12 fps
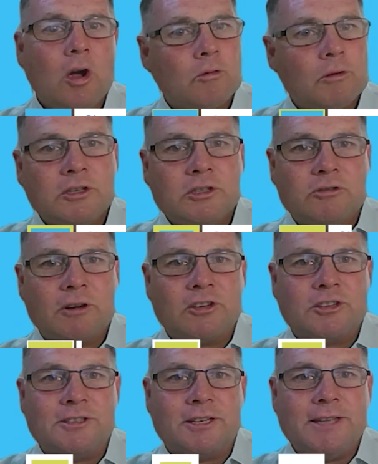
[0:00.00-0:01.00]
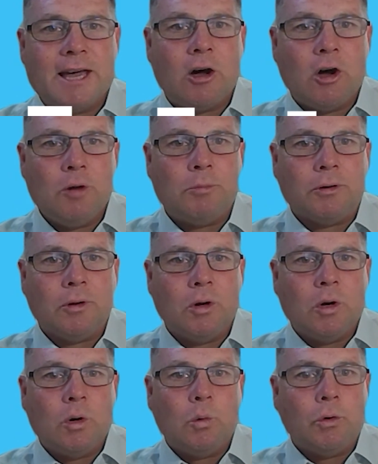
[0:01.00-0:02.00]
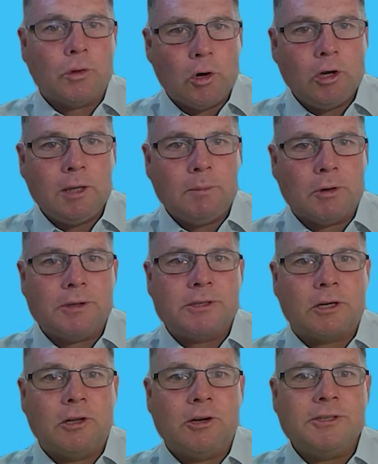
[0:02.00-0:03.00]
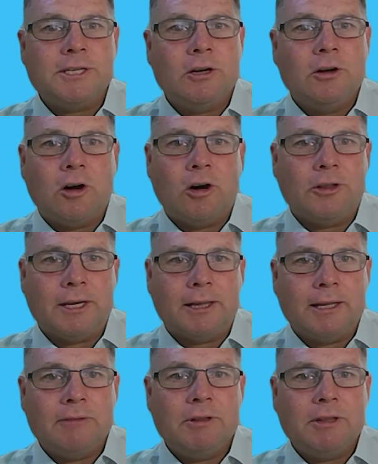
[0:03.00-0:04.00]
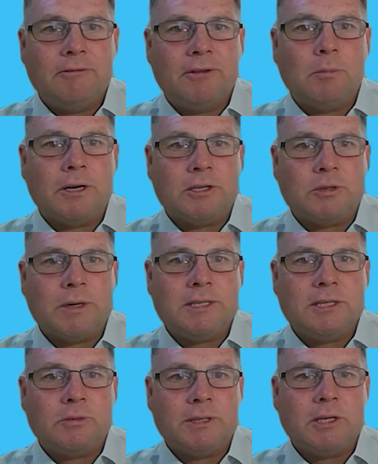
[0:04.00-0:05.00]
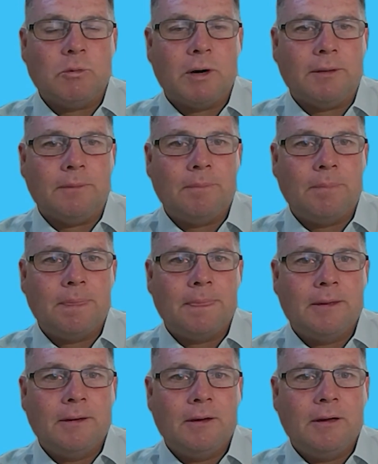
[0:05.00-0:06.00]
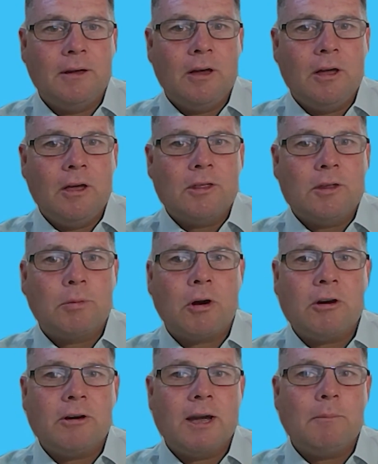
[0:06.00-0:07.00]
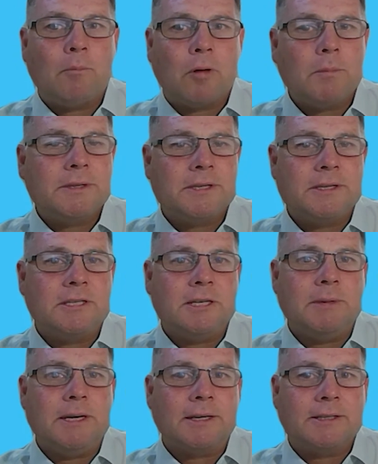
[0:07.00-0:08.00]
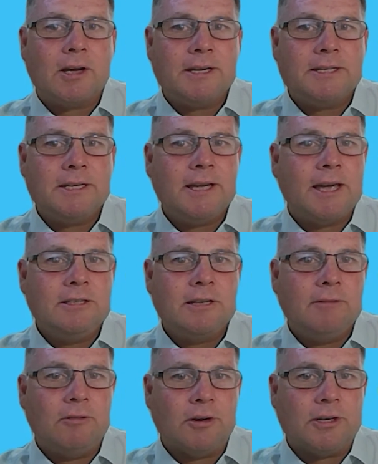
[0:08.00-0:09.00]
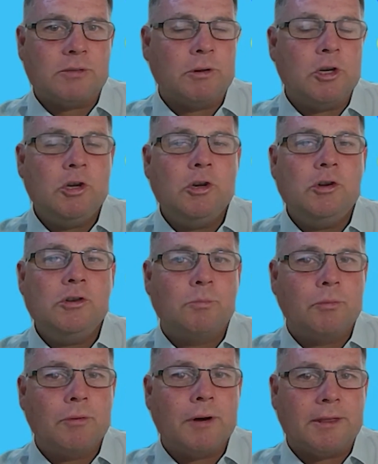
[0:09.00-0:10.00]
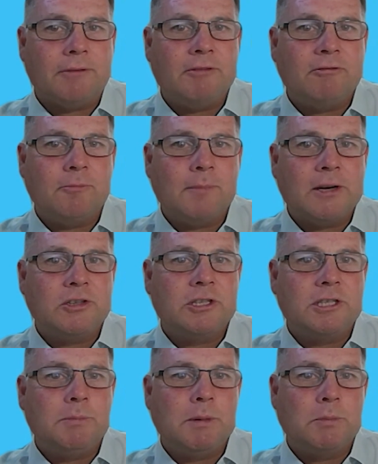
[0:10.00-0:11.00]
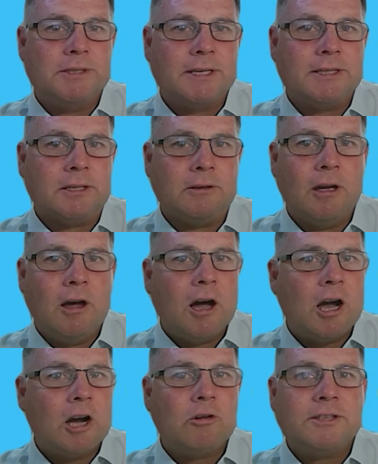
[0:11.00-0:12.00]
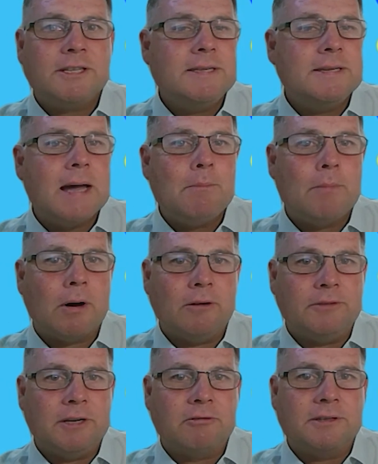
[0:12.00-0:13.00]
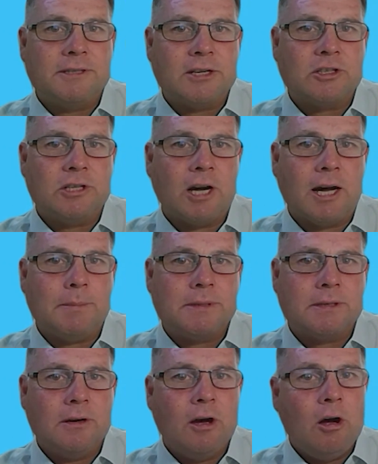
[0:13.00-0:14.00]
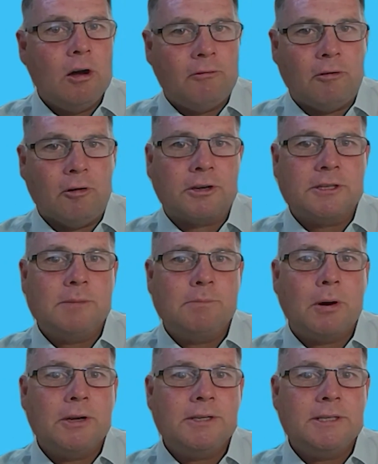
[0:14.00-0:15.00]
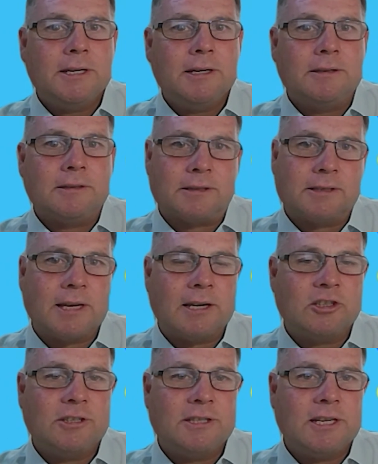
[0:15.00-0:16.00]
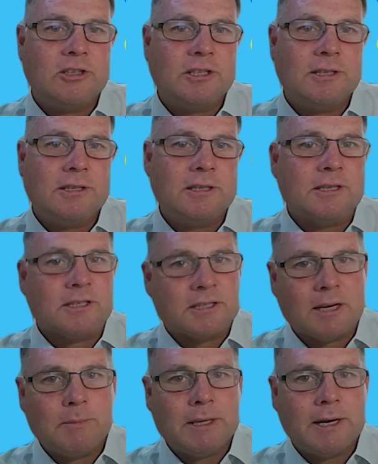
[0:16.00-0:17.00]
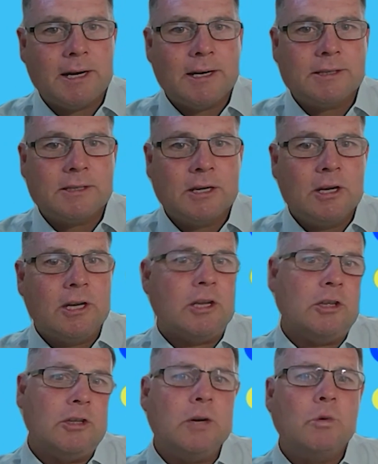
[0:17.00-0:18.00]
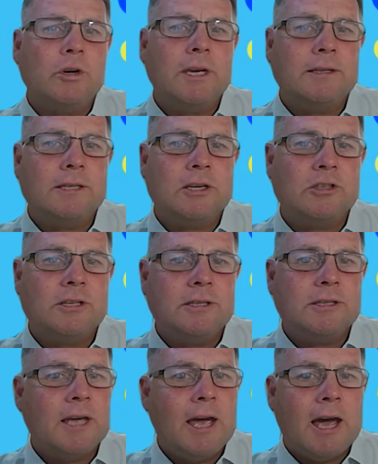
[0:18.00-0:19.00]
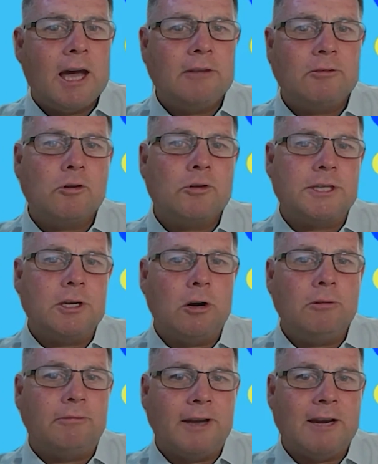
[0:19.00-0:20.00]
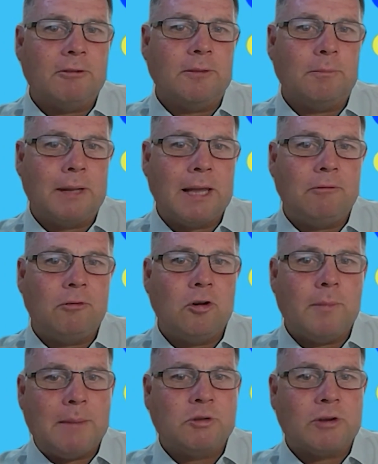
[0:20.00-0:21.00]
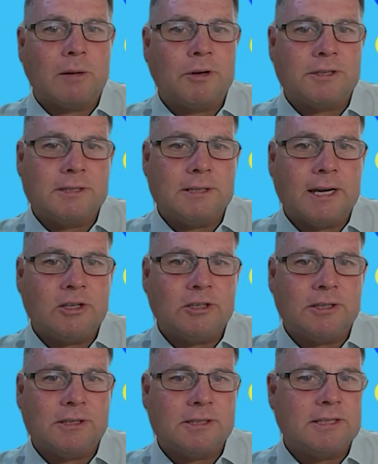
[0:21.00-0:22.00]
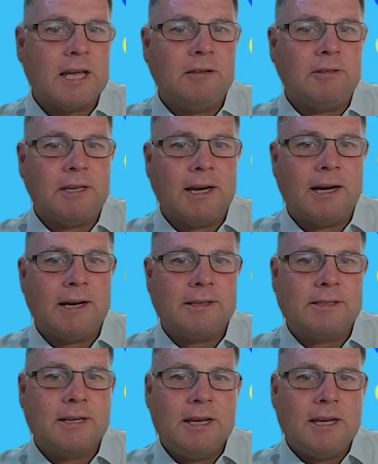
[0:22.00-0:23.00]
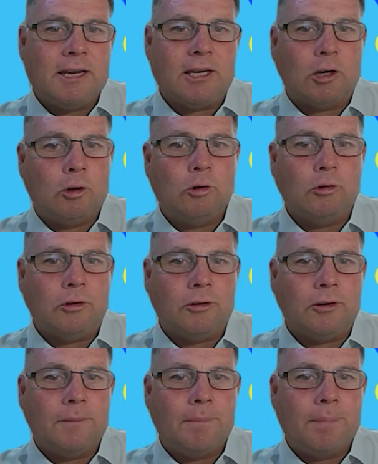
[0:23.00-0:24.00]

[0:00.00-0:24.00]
Registrations are now open, with early birds closing on the 11th of February 2021. The program promises to be exciting and diverse, with a huge breadth of information to be presented across a number of different session types: focus symposia, discussion sessions, seminars, networking sessions, and of course the old favourite platform abstract presentations, state of the arts included.